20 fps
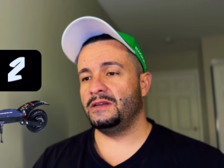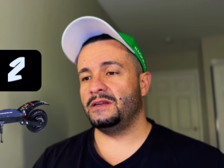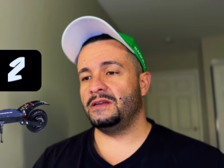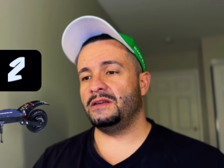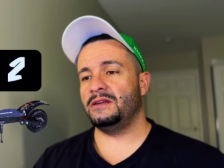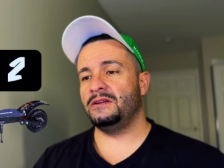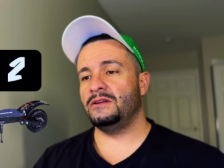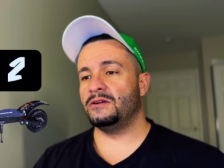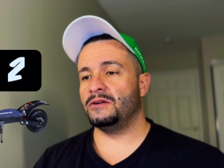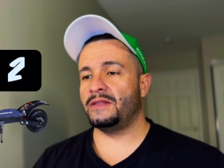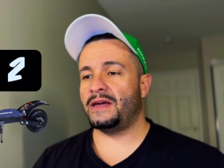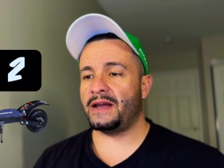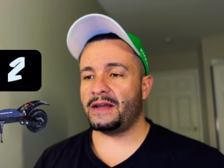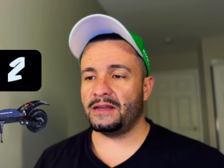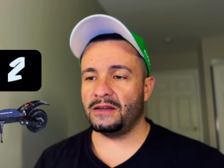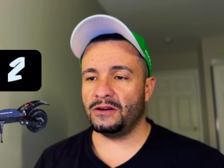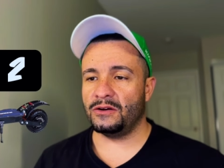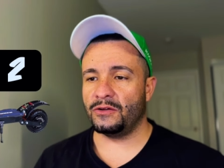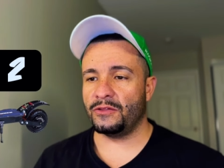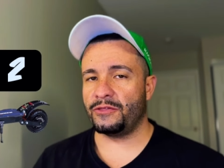You know, that
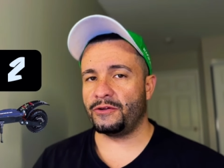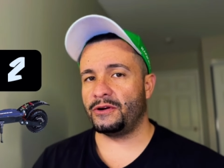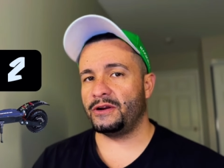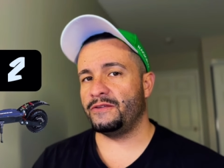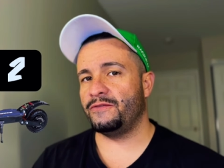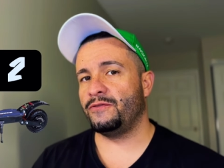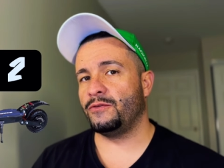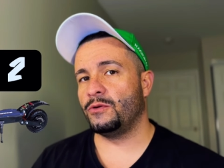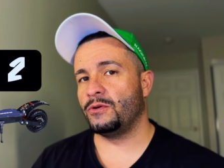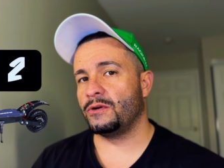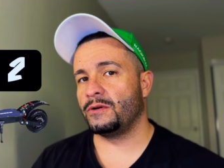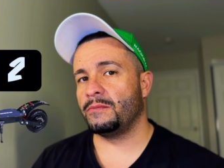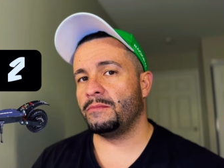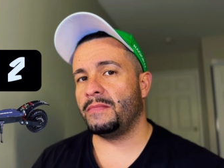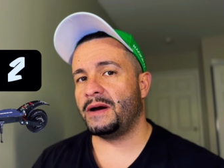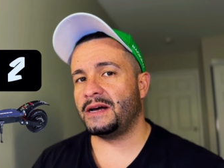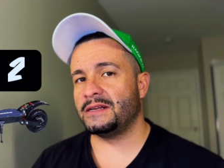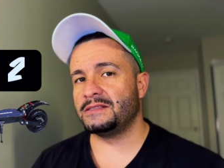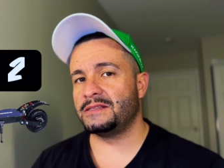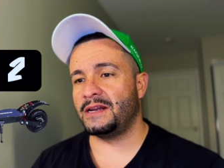can go 34
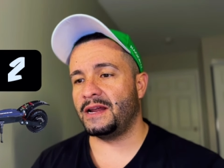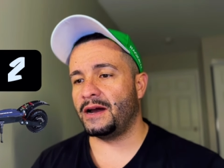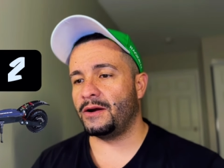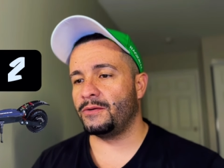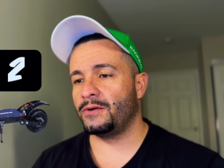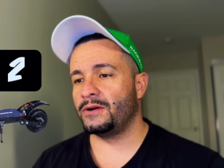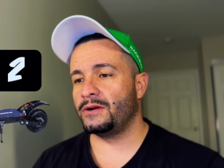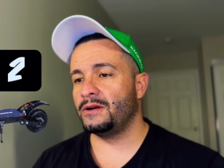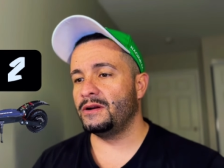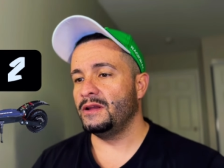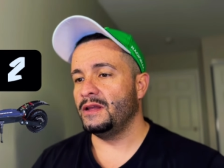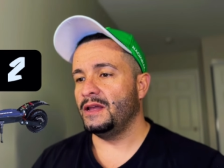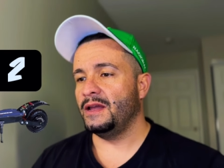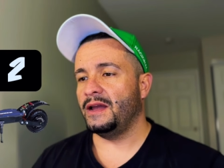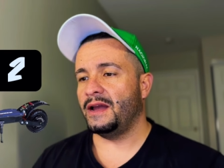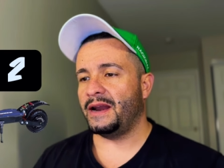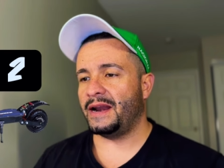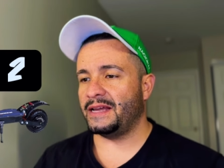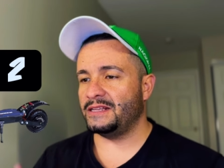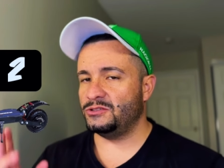miles an hour
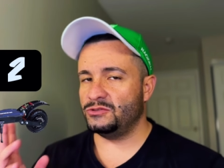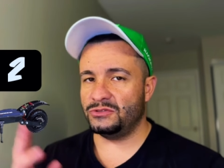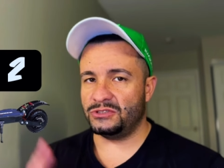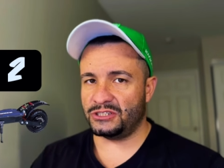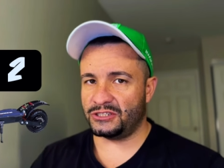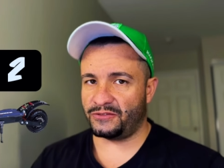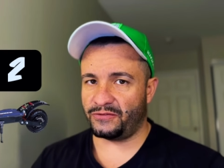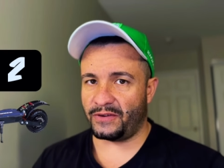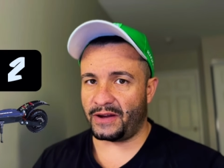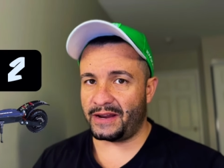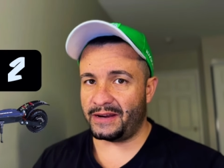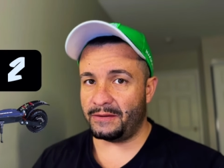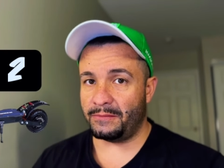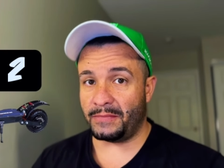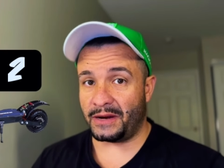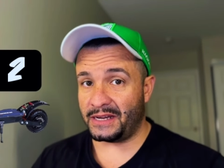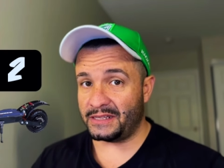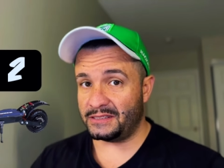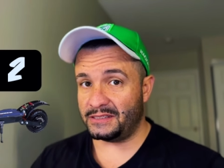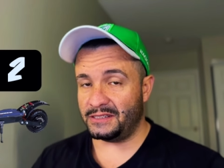and I do just fine in
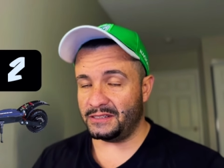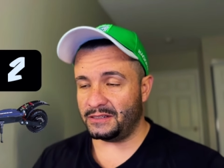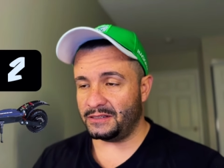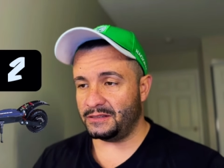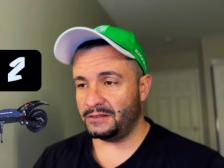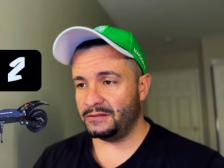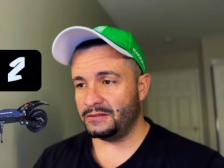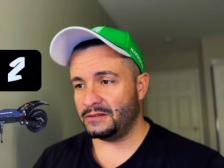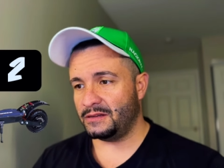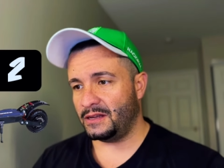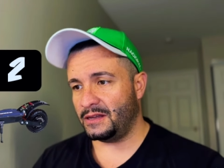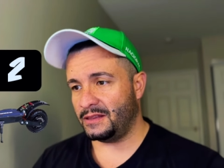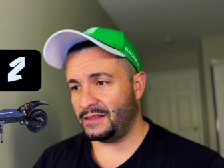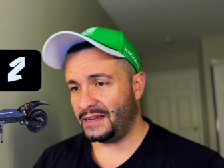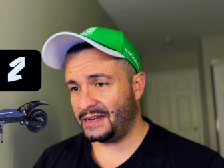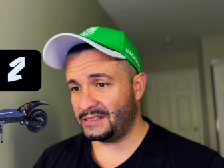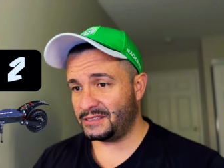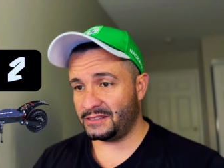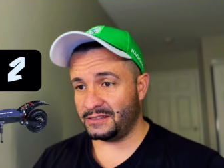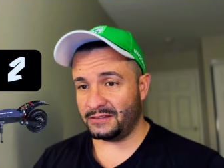my city. And
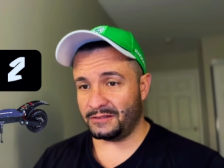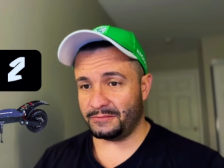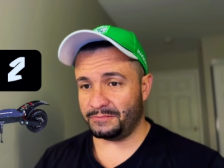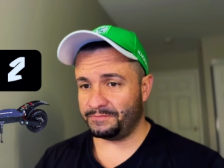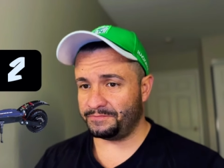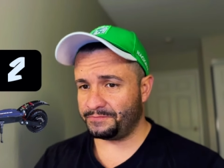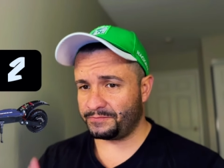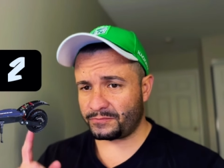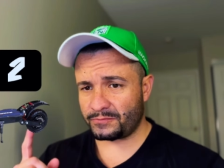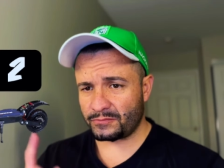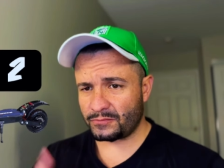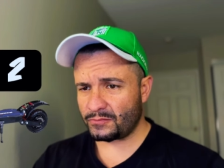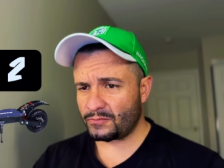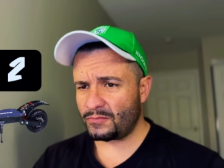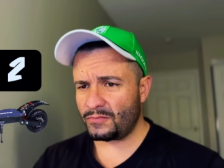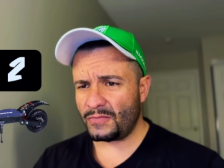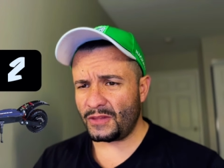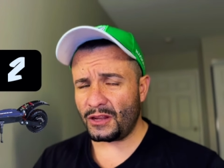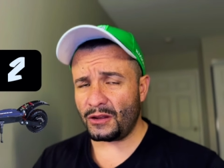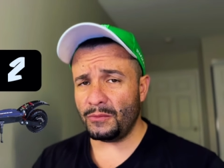that's a
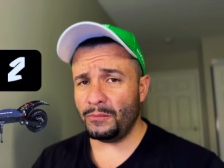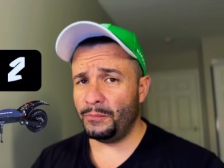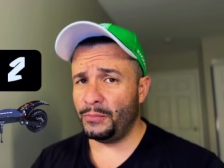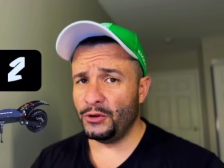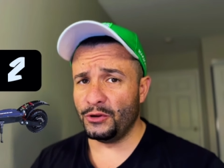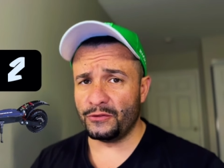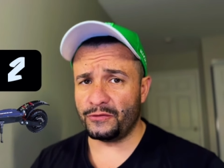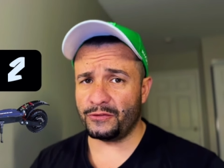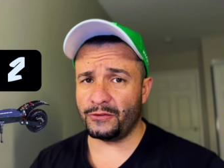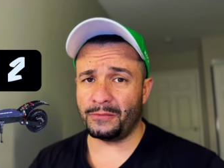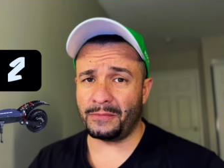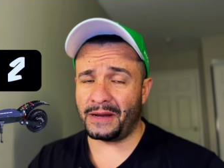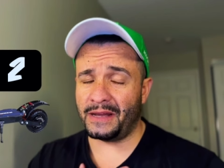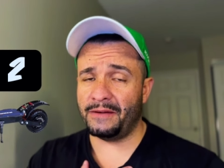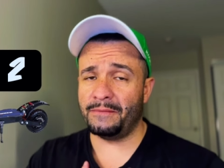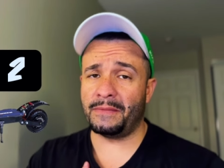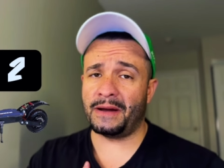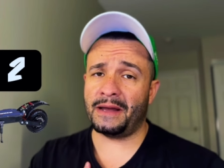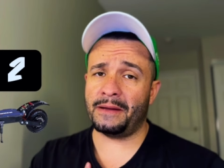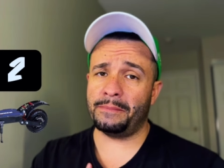beautiful, my,
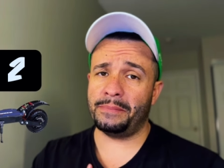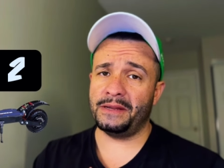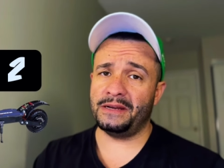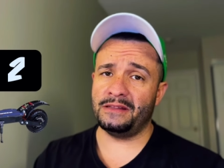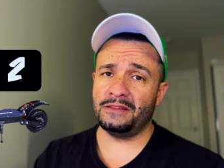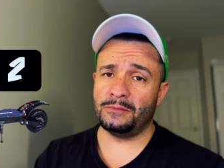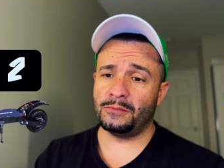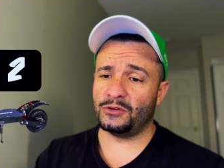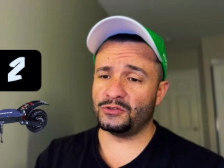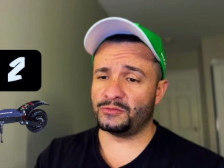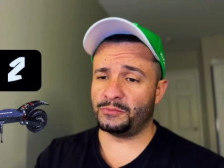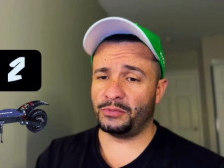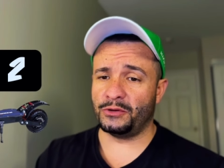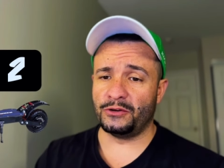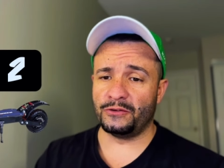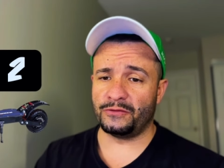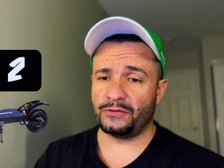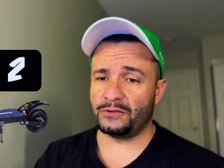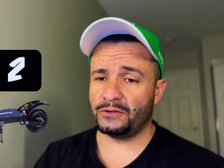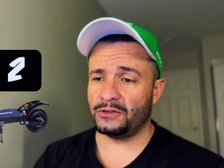in my opinion, the most
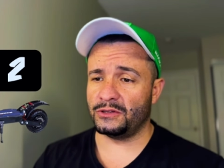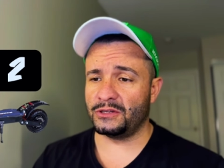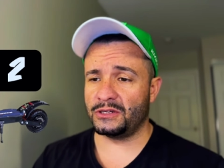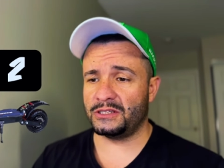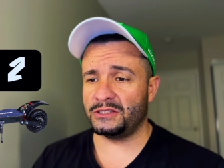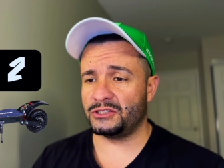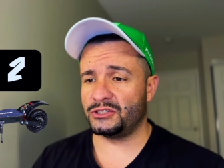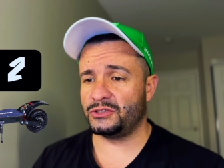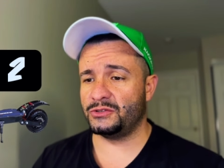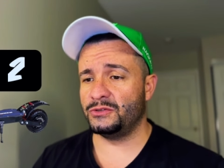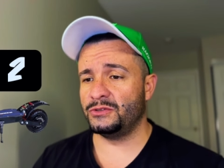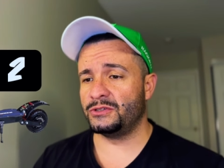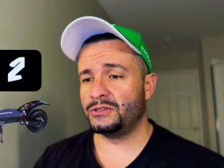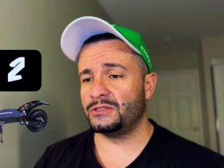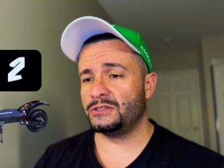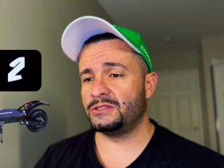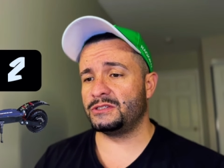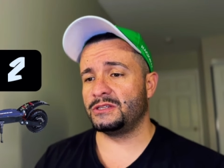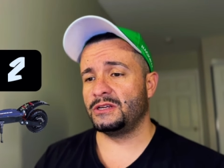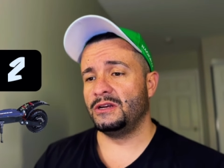beautiful looking
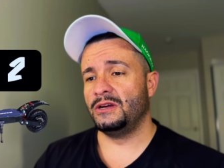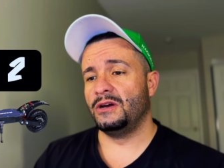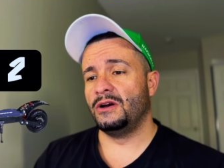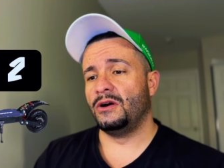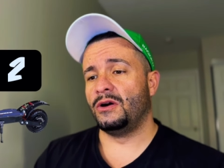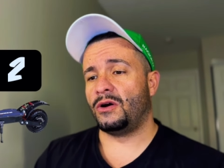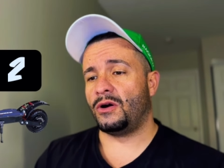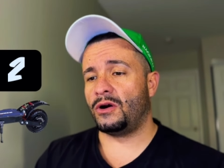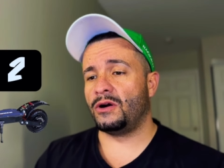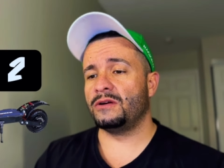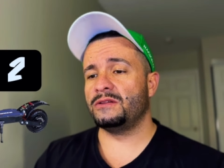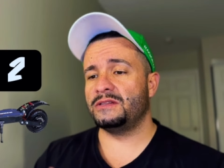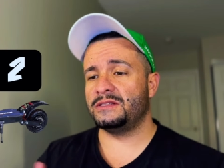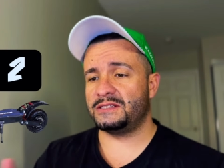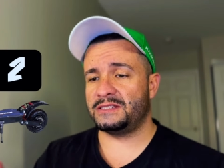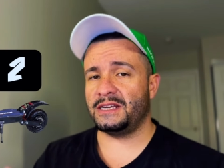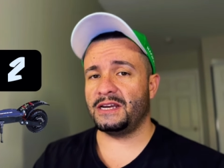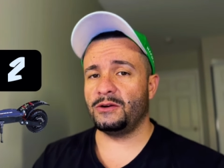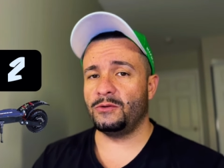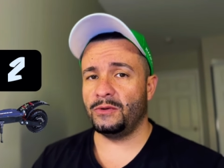scooters are the
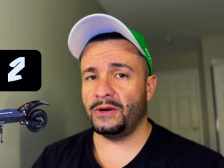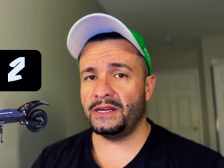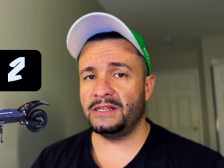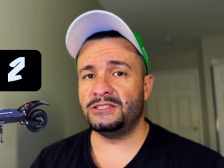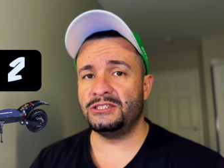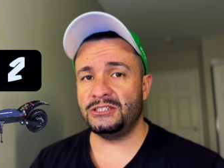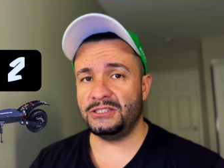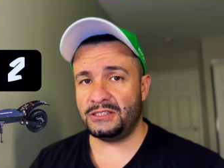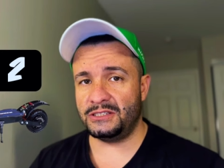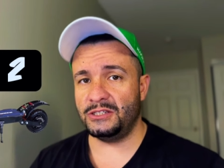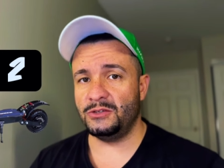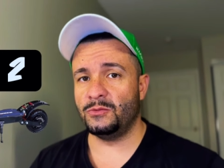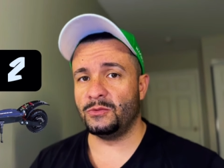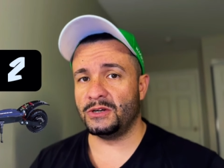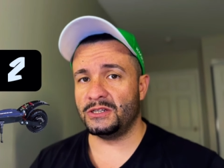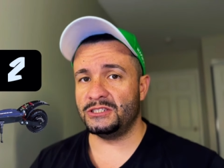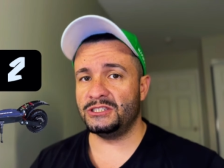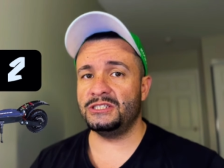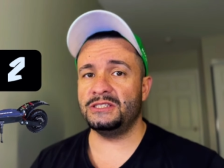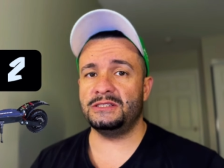Segway GT1,
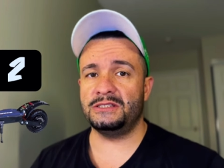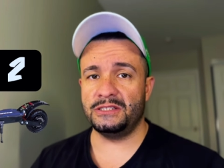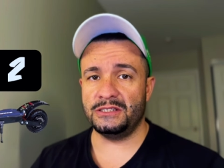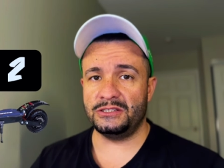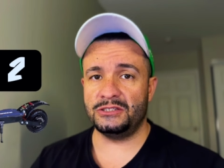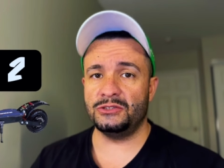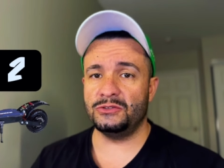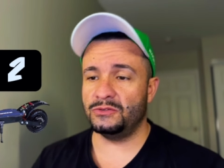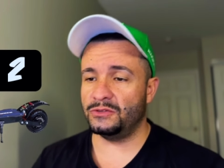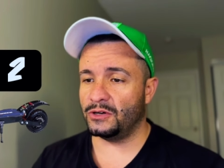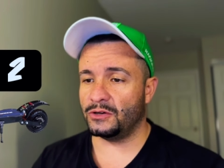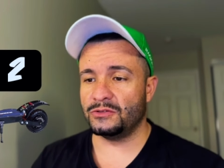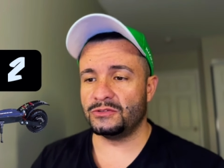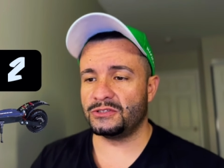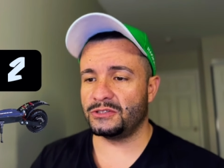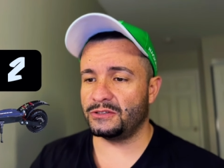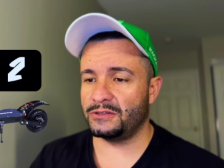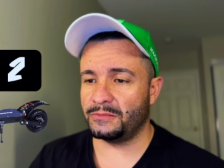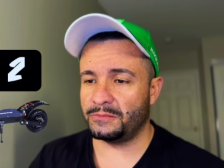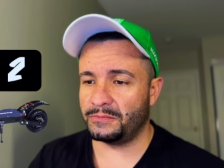GT2.
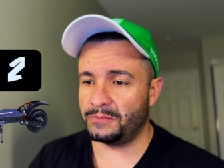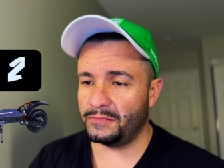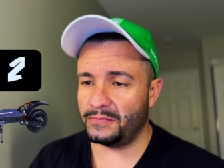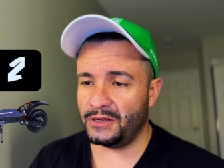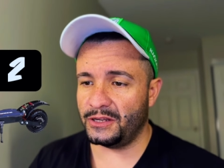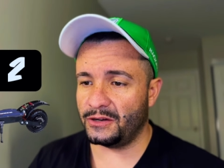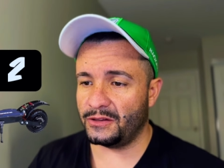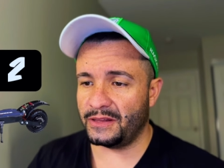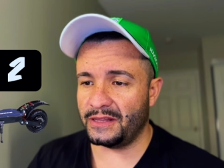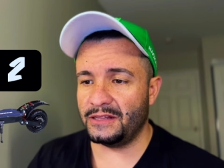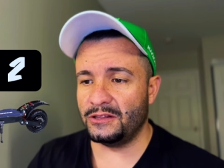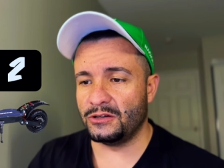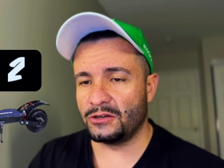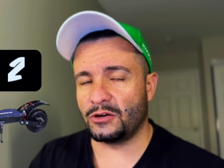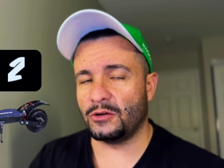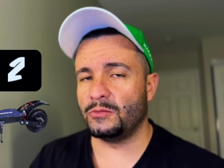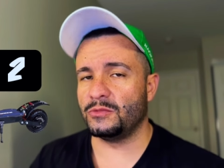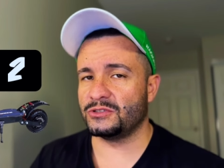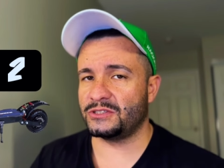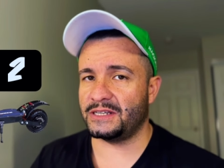Those are the, you know, they look
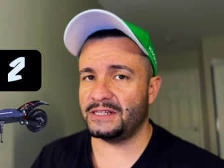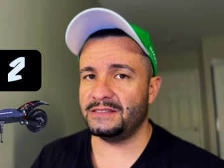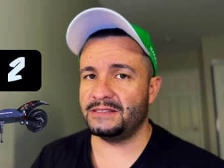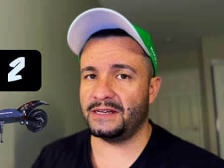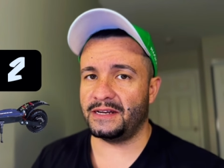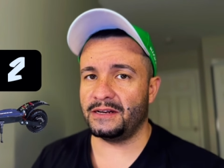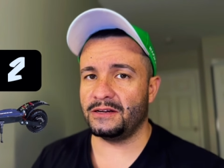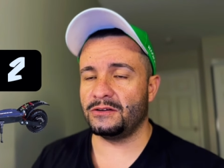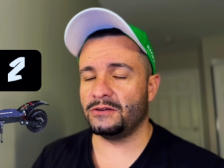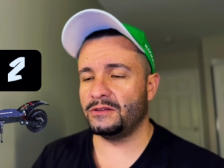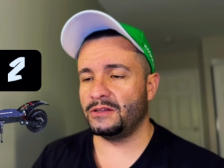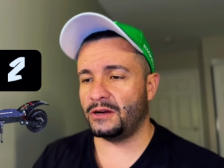almost identical.